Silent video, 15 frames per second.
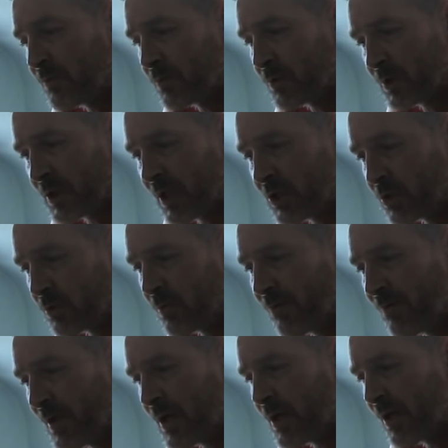for stationary
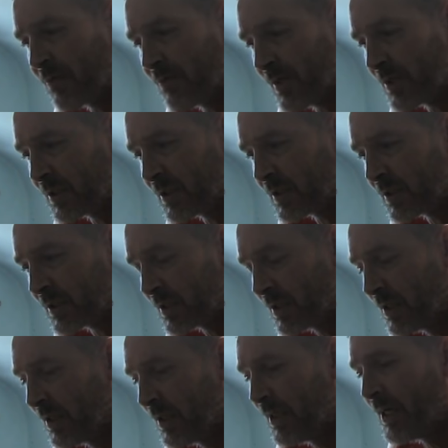vehicle offences.
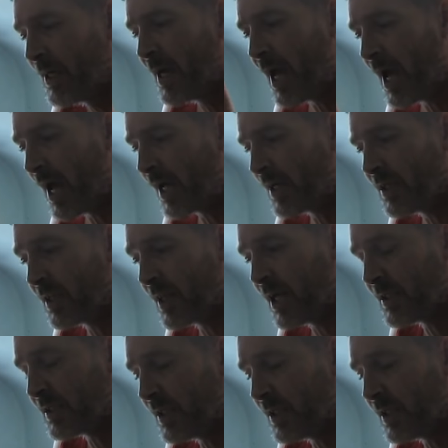Under that